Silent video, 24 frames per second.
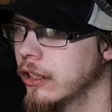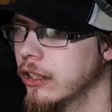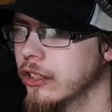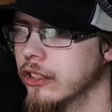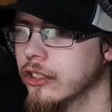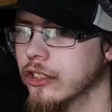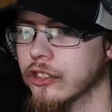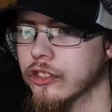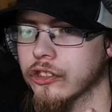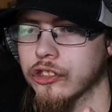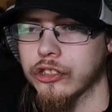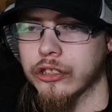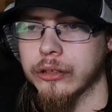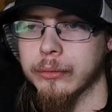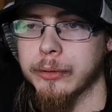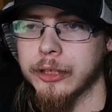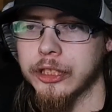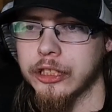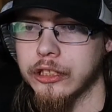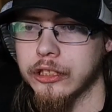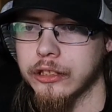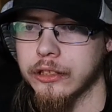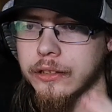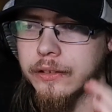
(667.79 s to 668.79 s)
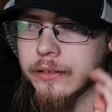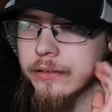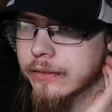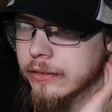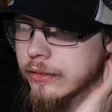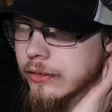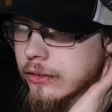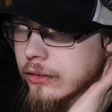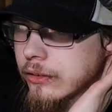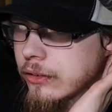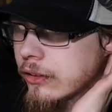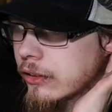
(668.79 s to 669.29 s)
description and
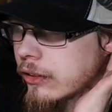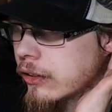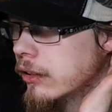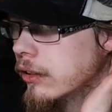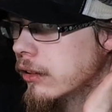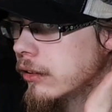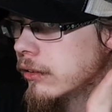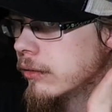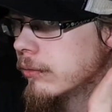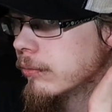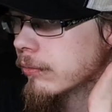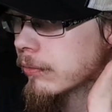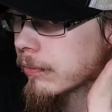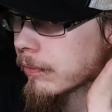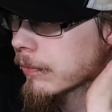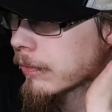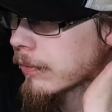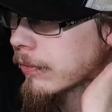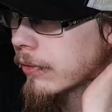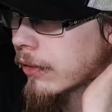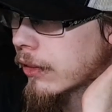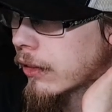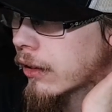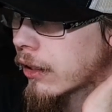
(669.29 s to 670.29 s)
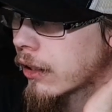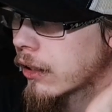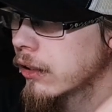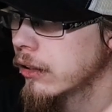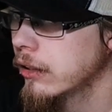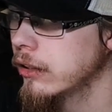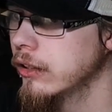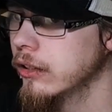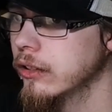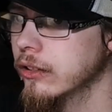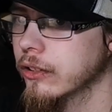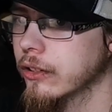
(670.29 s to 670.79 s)
is good.
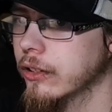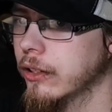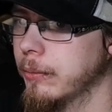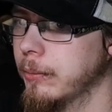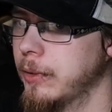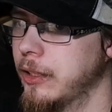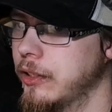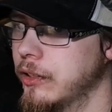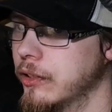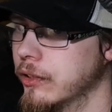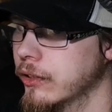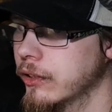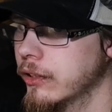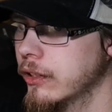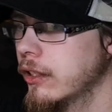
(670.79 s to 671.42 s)
So that means,